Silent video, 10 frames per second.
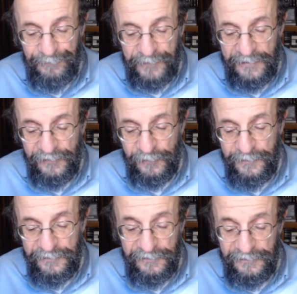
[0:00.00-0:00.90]
And so
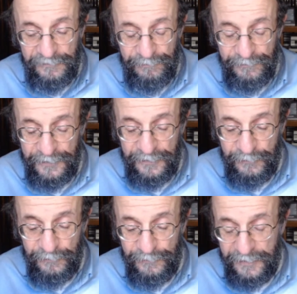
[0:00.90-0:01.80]
this is,
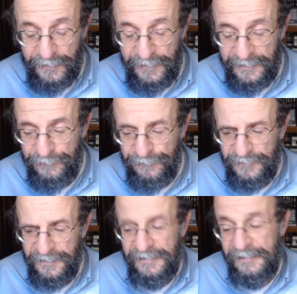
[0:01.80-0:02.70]
the kind of,
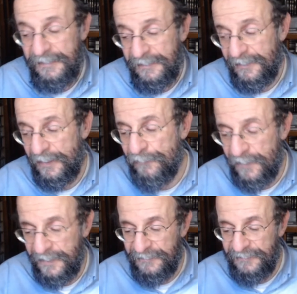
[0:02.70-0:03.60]
I find,